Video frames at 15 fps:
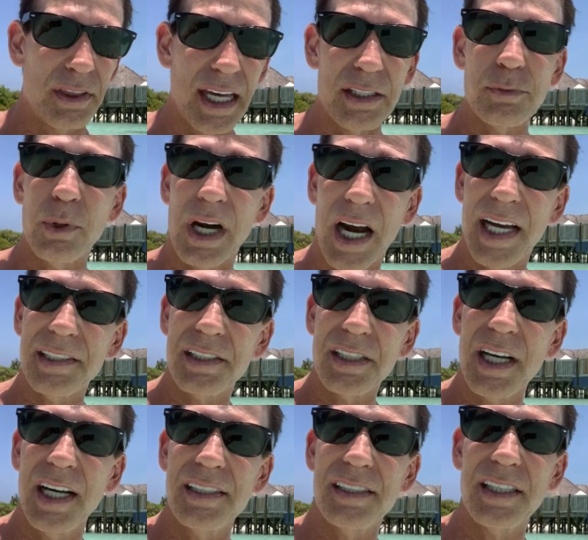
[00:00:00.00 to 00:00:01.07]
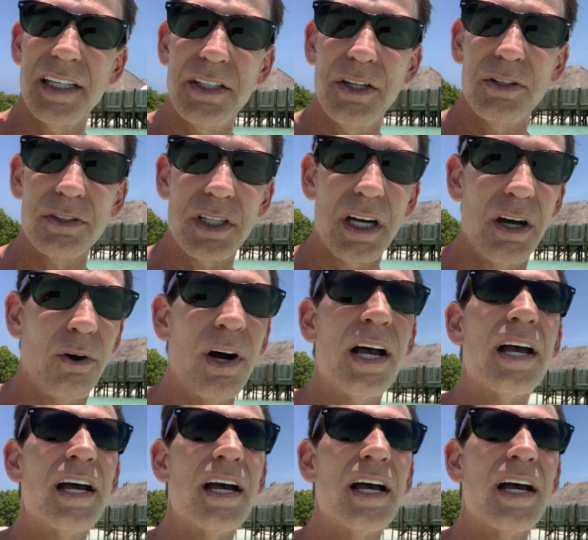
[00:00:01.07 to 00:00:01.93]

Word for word: That's what Einstein said years ago.